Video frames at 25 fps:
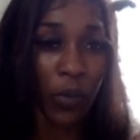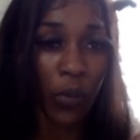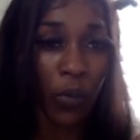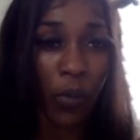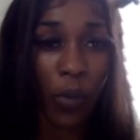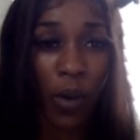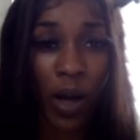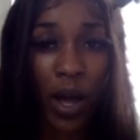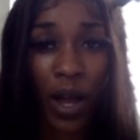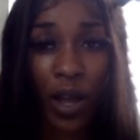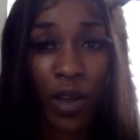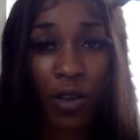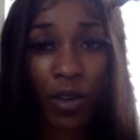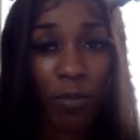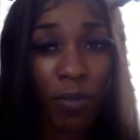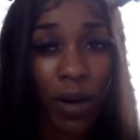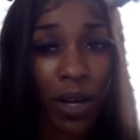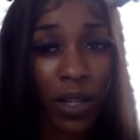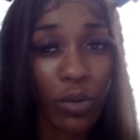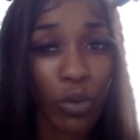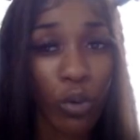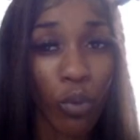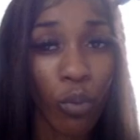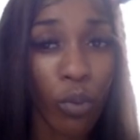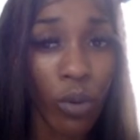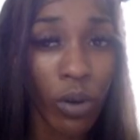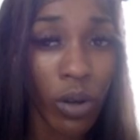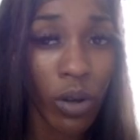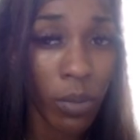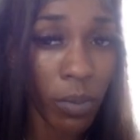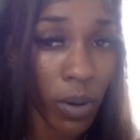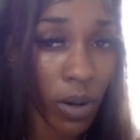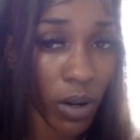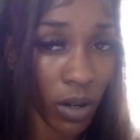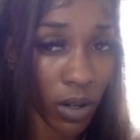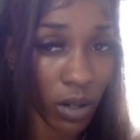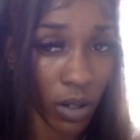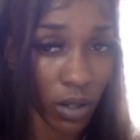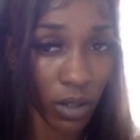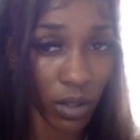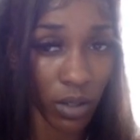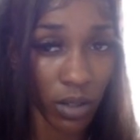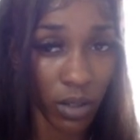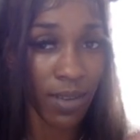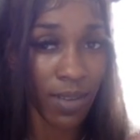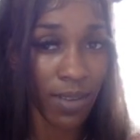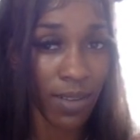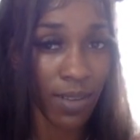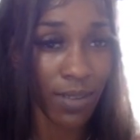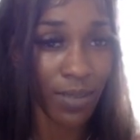Why are you about to whoop her?
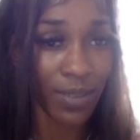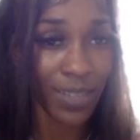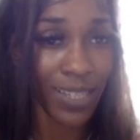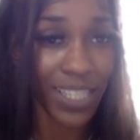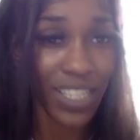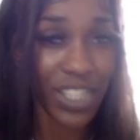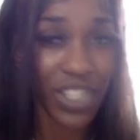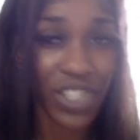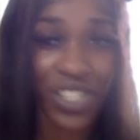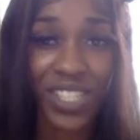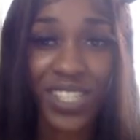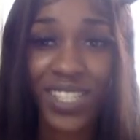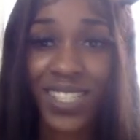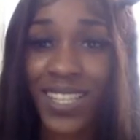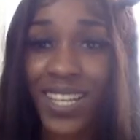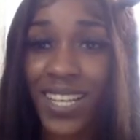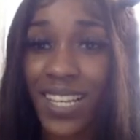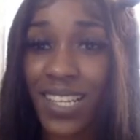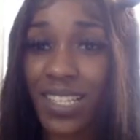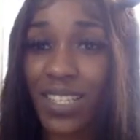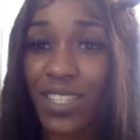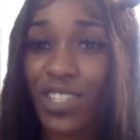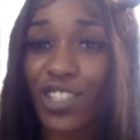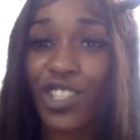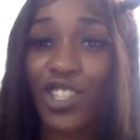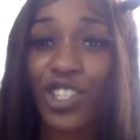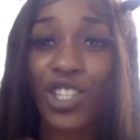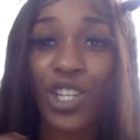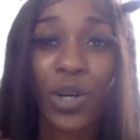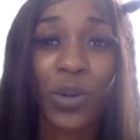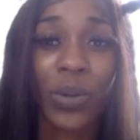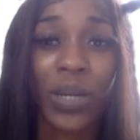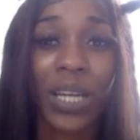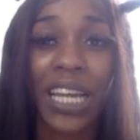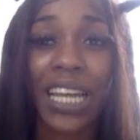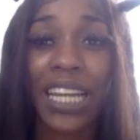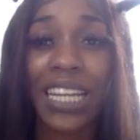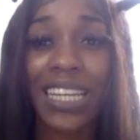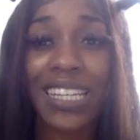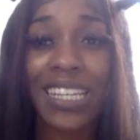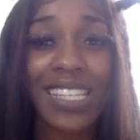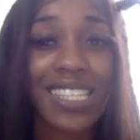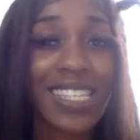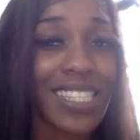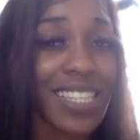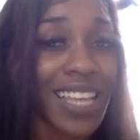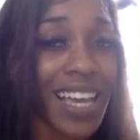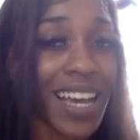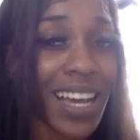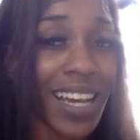Like, she's not showing any
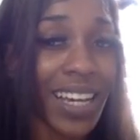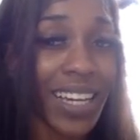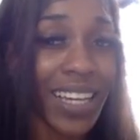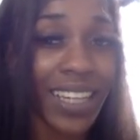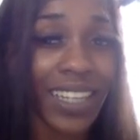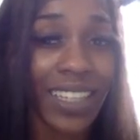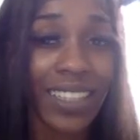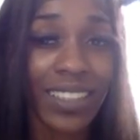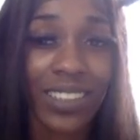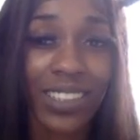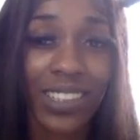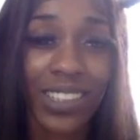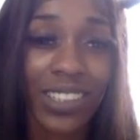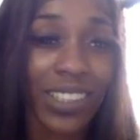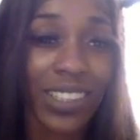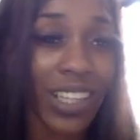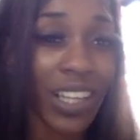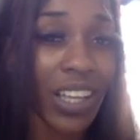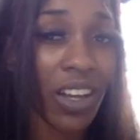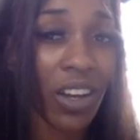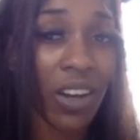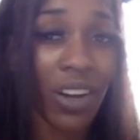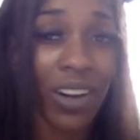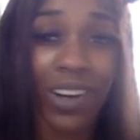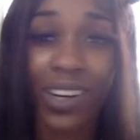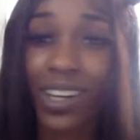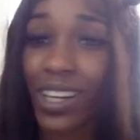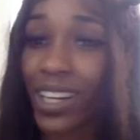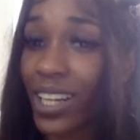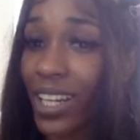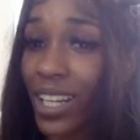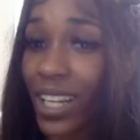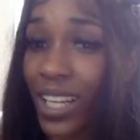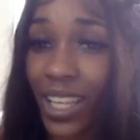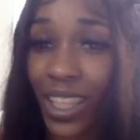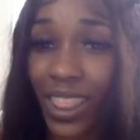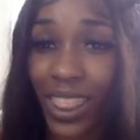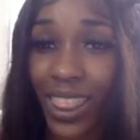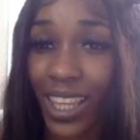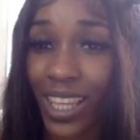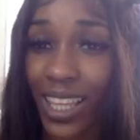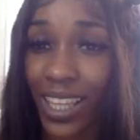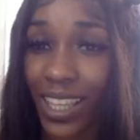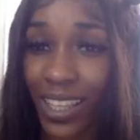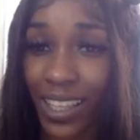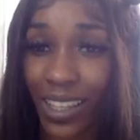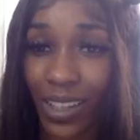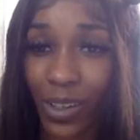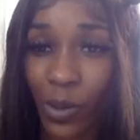signs or nothing.